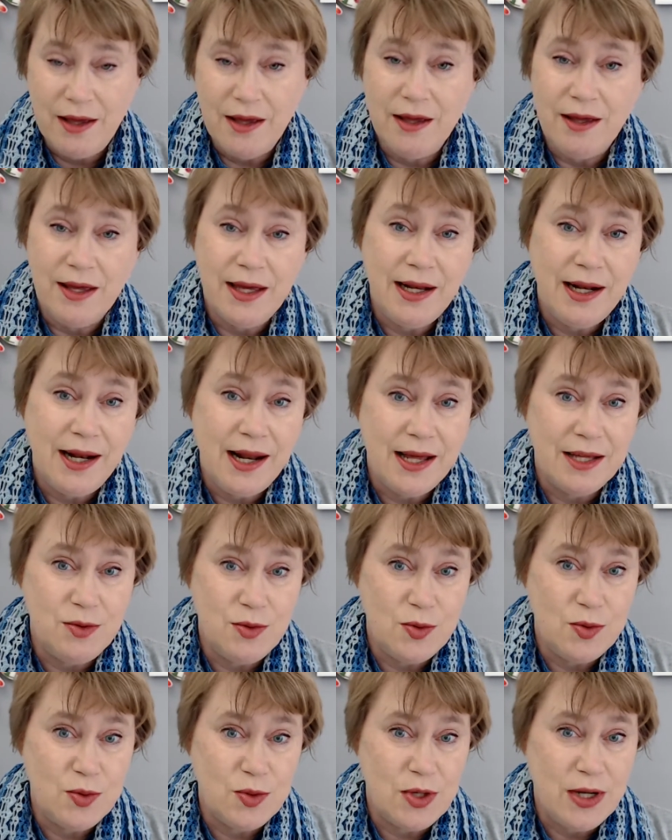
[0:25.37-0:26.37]

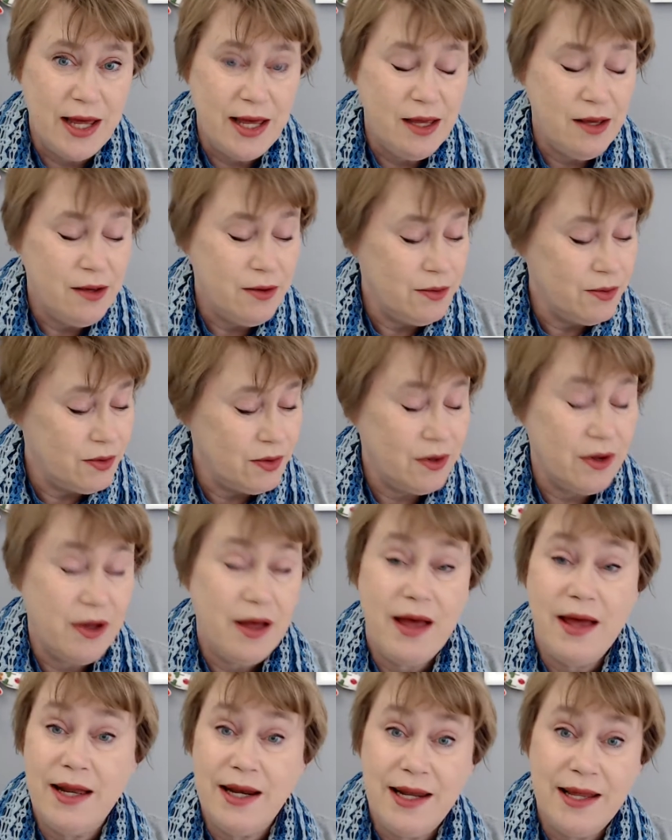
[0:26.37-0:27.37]
EclatDuSoleil or
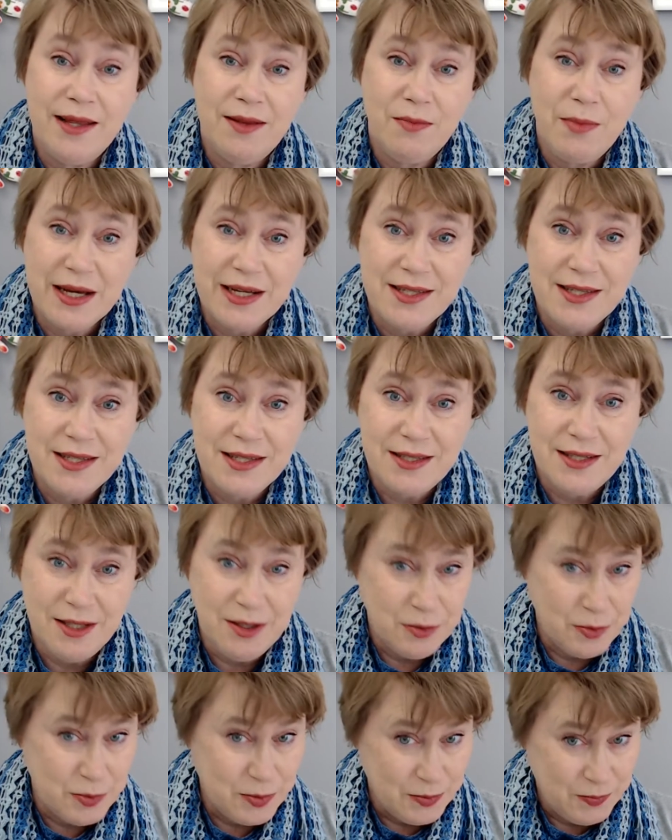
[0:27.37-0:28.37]
Hélène Marcy,
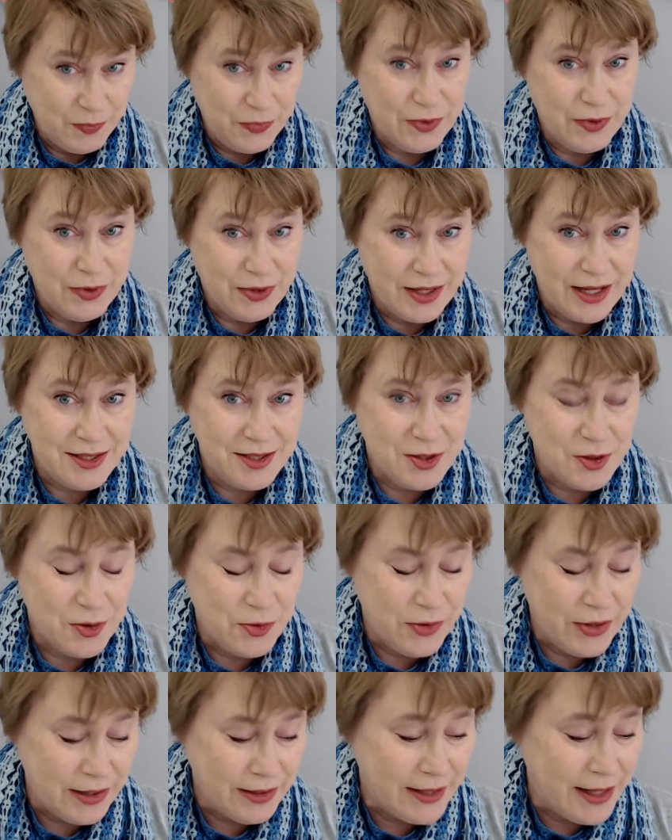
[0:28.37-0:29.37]
that's her
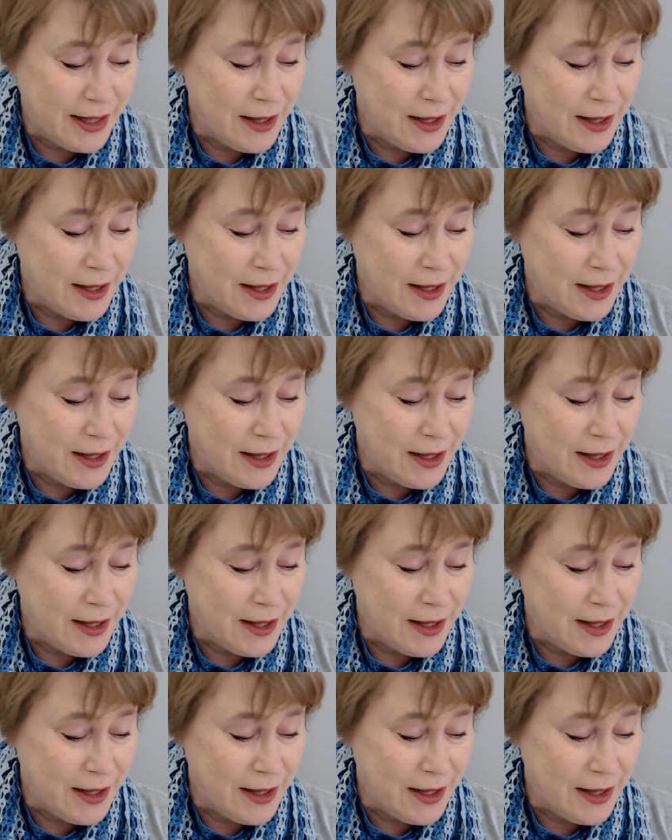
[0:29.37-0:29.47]
real name.